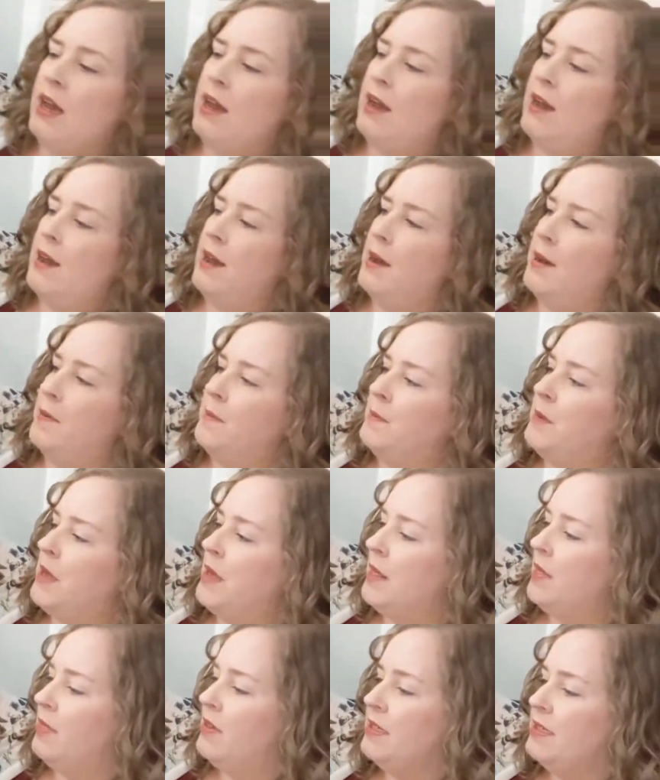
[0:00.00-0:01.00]
Um,
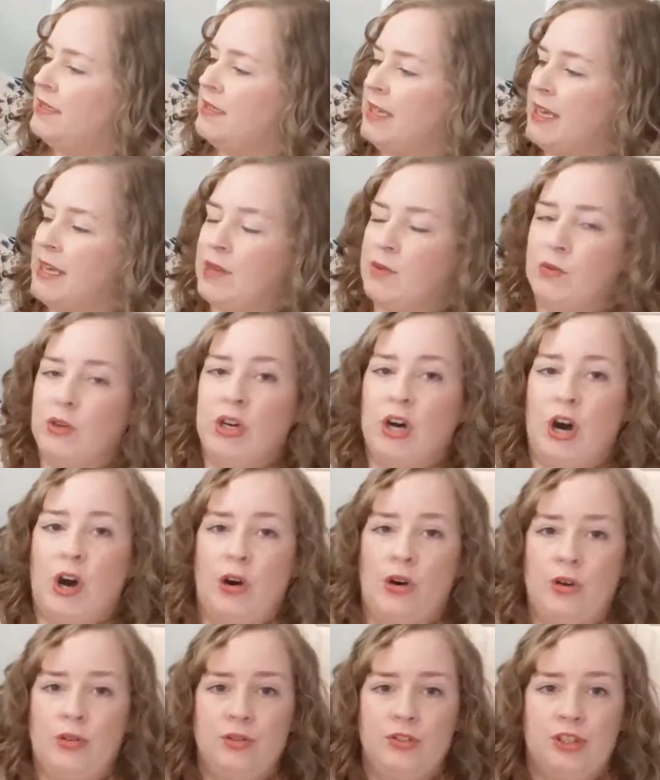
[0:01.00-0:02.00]
this thing will
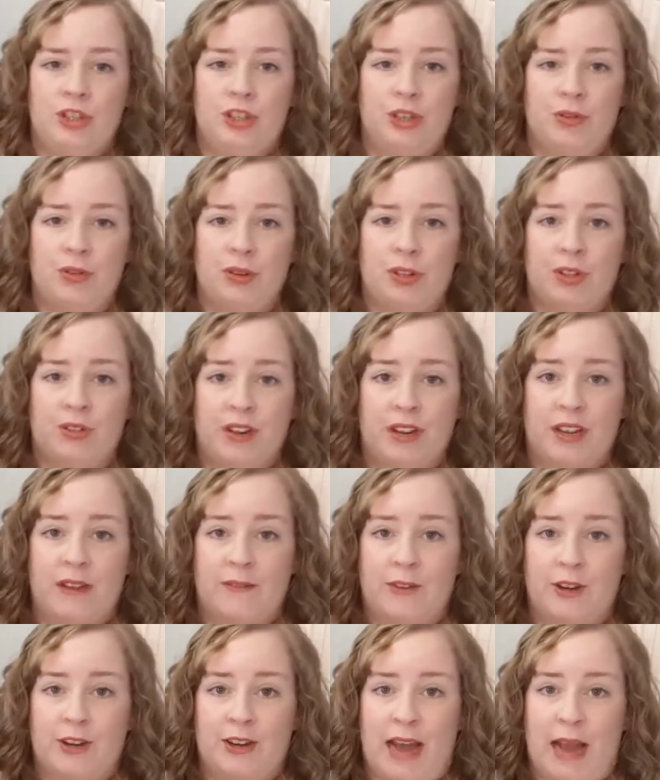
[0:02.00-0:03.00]
hold two or three
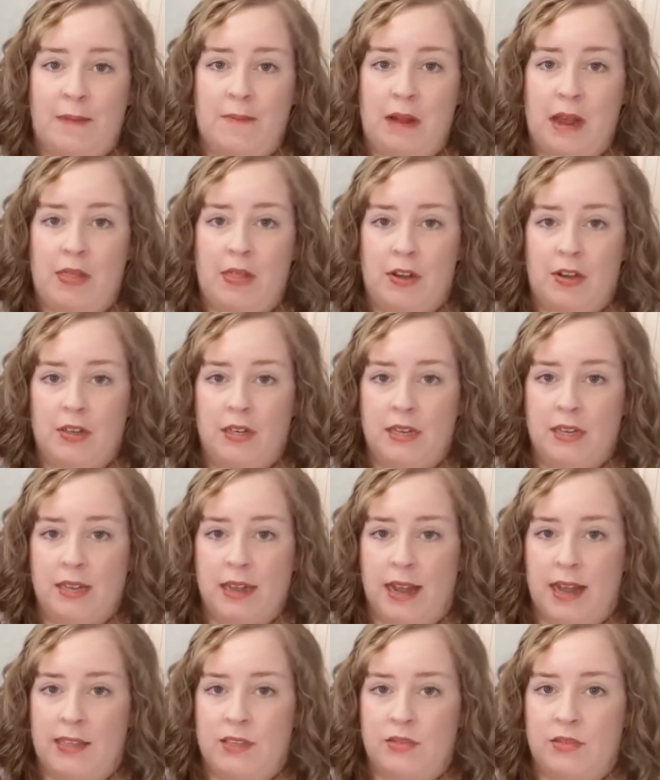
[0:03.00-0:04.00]
of your 9 by
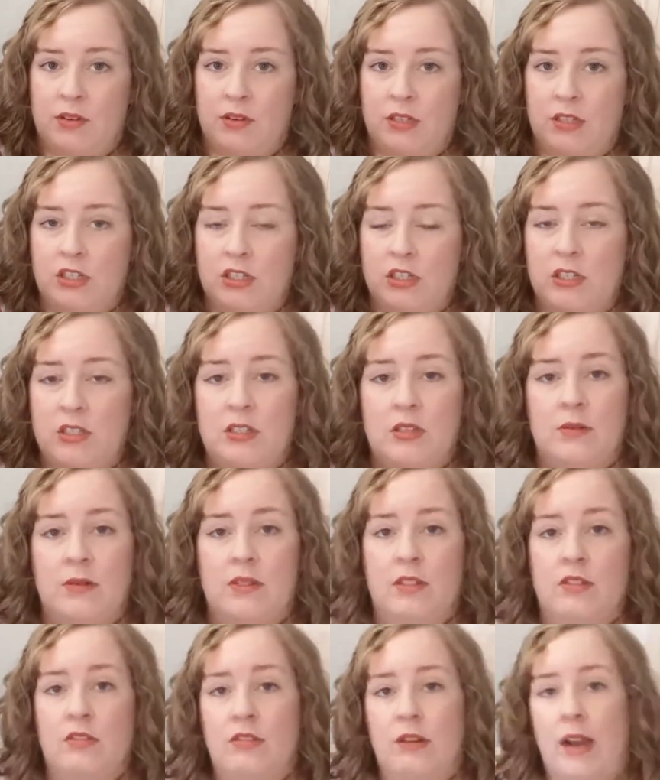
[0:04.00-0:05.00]
13 casserole dishes, so
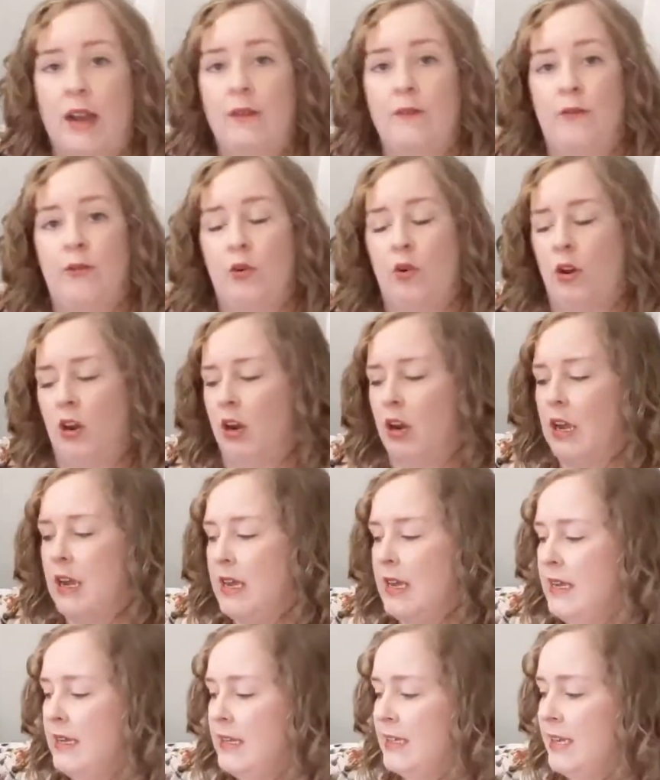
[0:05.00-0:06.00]
it's great for
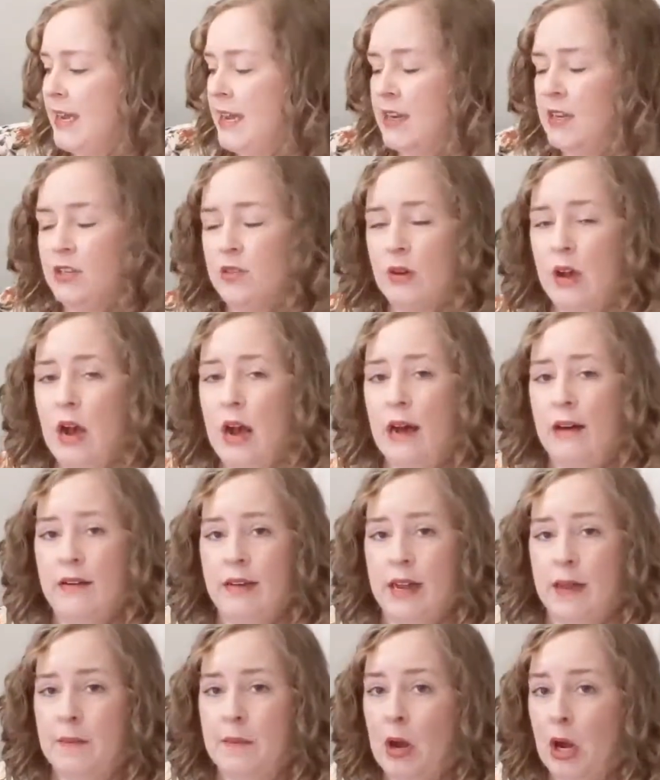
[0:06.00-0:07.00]
taking to a
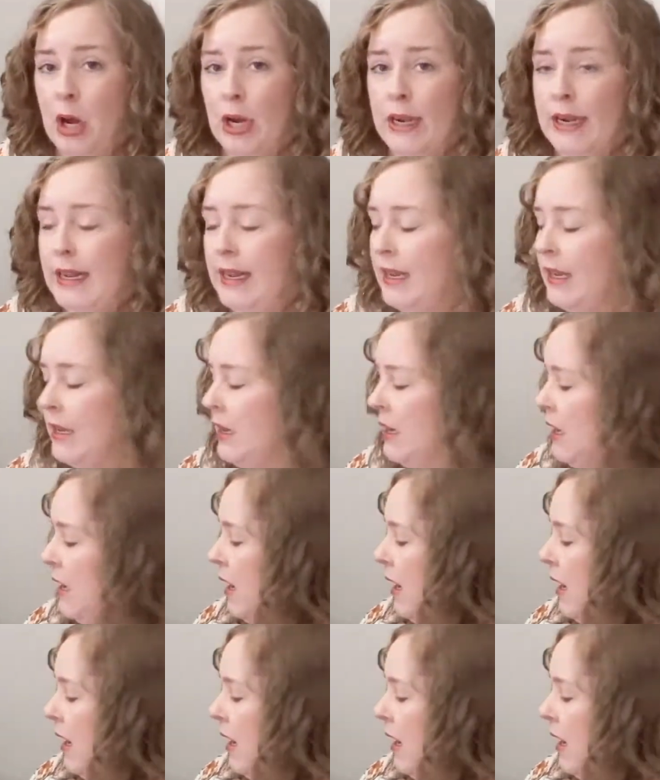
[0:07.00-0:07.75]
holiday party,